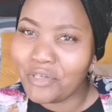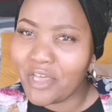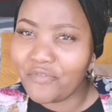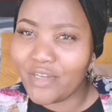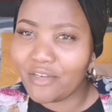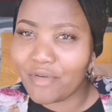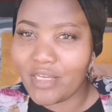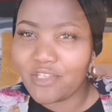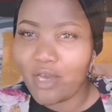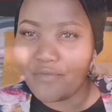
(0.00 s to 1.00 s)
You know that feeling,
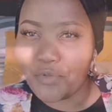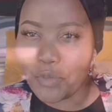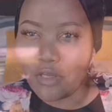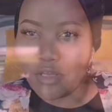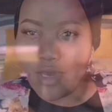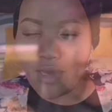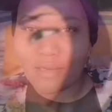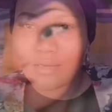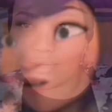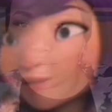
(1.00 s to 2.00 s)
right? You have it when you're
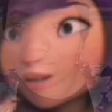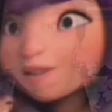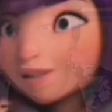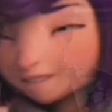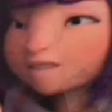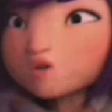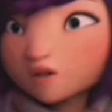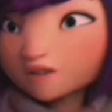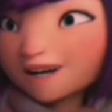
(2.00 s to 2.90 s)
young. You